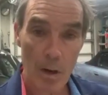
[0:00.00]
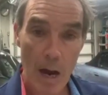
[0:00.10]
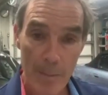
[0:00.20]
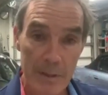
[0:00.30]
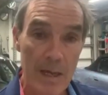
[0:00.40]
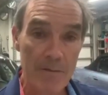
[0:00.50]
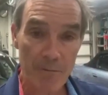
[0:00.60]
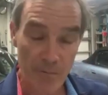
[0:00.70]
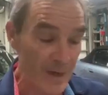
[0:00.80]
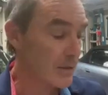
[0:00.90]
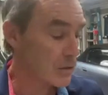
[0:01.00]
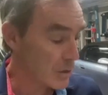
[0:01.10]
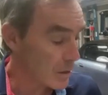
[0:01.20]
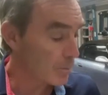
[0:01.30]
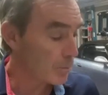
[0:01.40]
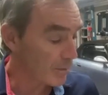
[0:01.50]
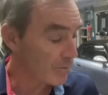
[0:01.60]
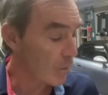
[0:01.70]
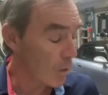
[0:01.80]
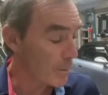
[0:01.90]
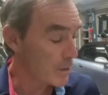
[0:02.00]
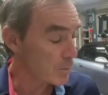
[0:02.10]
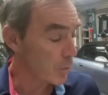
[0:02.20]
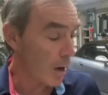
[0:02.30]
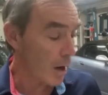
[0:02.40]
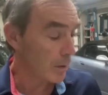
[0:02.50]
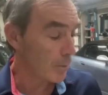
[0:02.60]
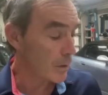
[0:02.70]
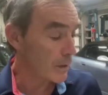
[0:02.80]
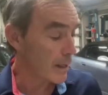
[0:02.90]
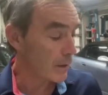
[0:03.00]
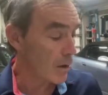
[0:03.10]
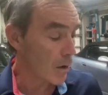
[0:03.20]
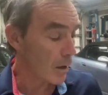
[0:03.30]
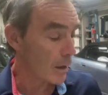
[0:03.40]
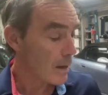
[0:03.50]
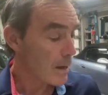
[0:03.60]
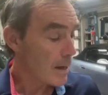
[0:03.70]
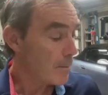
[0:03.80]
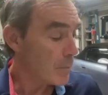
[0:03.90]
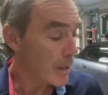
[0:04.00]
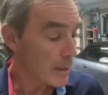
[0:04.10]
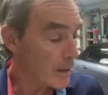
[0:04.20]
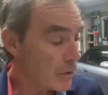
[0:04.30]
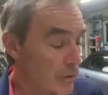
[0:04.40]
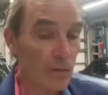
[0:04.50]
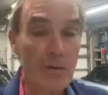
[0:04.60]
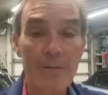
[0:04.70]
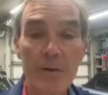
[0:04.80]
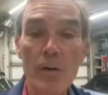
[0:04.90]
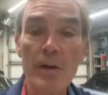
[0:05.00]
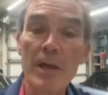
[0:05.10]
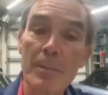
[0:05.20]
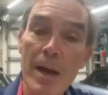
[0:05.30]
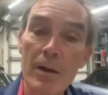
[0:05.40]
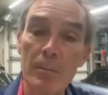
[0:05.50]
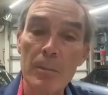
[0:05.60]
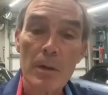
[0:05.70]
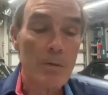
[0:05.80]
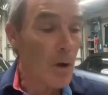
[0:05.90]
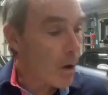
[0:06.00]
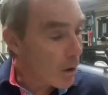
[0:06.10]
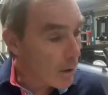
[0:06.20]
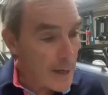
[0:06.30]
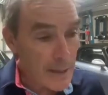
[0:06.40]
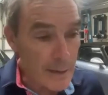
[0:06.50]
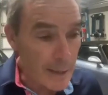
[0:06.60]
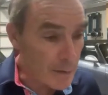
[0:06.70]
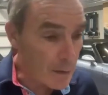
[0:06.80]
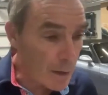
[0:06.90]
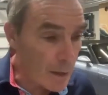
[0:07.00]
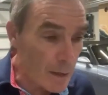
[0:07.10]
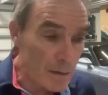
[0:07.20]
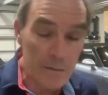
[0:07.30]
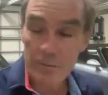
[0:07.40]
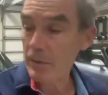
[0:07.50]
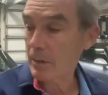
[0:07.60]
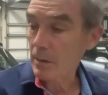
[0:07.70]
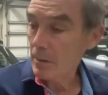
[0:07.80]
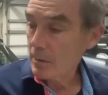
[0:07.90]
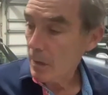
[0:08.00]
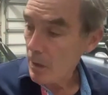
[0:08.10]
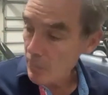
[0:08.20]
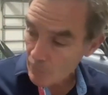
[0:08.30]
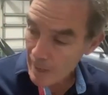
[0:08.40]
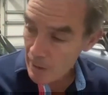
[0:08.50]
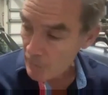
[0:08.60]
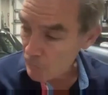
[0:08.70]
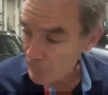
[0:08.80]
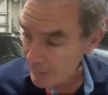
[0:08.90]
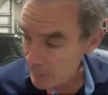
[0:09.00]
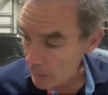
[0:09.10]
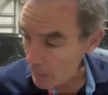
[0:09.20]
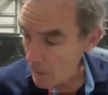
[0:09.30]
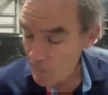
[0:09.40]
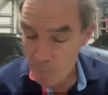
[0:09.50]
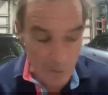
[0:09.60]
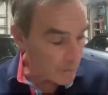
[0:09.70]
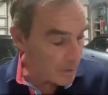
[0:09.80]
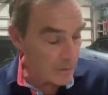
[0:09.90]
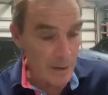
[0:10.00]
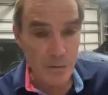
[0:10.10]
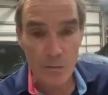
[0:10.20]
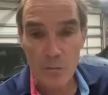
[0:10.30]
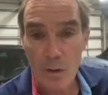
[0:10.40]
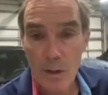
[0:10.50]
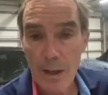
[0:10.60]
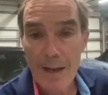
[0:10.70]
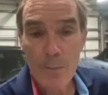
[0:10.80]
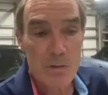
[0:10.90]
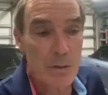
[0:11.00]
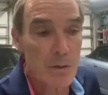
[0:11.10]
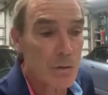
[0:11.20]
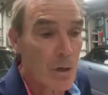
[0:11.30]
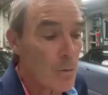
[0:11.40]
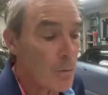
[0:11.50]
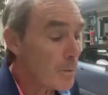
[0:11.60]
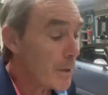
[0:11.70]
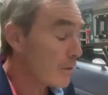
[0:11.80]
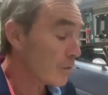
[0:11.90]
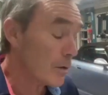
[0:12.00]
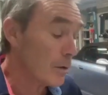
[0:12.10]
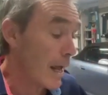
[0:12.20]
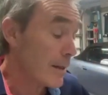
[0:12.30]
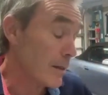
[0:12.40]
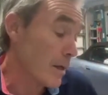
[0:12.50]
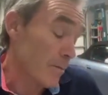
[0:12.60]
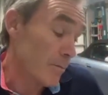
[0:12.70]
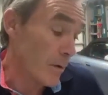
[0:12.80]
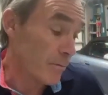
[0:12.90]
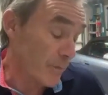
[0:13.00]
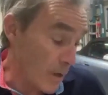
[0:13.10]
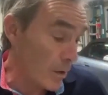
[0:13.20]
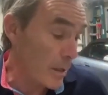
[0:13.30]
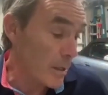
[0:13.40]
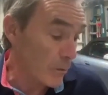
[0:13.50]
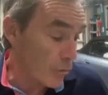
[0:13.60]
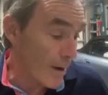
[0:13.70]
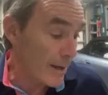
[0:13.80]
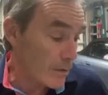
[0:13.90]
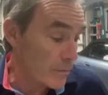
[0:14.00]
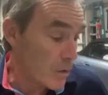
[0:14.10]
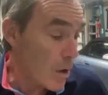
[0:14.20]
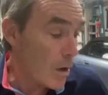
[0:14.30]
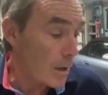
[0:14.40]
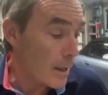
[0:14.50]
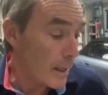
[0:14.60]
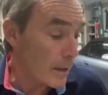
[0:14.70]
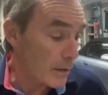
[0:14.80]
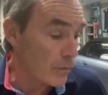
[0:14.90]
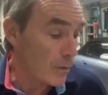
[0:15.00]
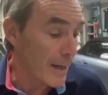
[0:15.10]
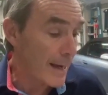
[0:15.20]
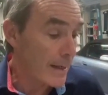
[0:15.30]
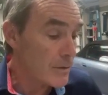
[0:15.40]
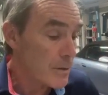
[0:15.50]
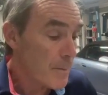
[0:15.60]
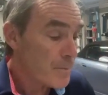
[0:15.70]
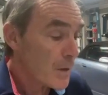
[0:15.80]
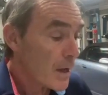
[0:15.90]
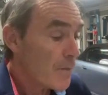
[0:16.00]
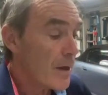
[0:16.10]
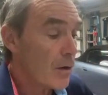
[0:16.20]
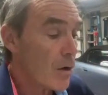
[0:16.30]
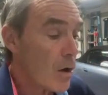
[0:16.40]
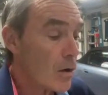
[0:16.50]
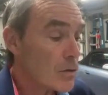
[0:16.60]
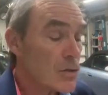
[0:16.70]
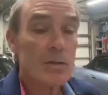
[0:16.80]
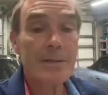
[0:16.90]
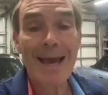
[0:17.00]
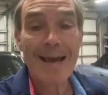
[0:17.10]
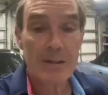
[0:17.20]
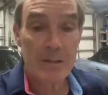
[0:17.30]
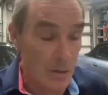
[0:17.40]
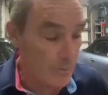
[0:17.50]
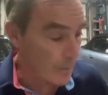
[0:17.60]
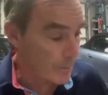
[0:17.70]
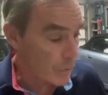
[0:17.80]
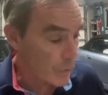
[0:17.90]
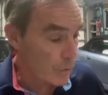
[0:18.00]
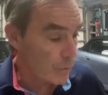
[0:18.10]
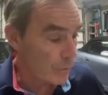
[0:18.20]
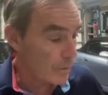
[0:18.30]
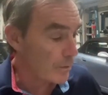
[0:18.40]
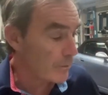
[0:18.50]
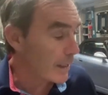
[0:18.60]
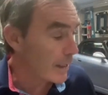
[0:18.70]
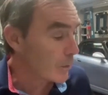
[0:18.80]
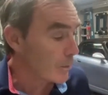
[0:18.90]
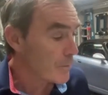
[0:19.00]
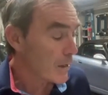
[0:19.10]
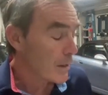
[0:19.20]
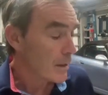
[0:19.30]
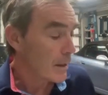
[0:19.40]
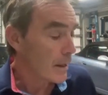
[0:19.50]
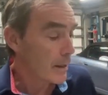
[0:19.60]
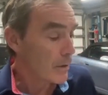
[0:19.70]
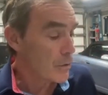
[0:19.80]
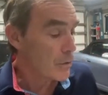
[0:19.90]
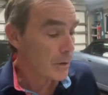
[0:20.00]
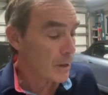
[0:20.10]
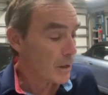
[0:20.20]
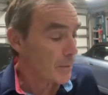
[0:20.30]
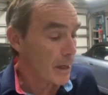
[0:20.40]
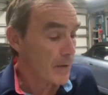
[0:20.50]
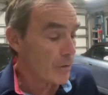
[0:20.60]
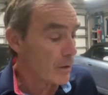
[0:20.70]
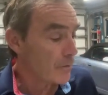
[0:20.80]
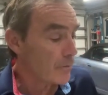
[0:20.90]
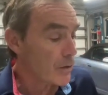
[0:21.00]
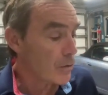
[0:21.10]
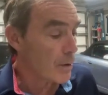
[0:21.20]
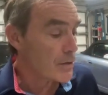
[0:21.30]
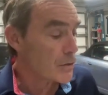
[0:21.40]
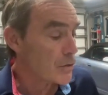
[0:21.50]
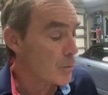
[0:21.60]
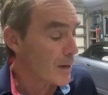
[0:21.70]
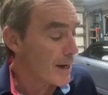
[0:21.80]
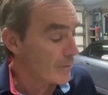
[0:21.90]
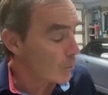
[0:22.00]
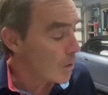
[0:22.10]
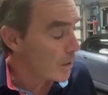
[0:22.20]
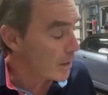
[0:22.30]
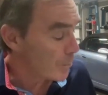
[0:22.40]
I mean, they fixed the performance problem with that car, but you just never hear anything about them. The R8 got the love, and other Audis got the love, but the TT just sort of languished in the showroom, and it's still, I think, a fairly attractive car and a decent package. There are scads of them available. And you can get them in every configuration you ever wanted.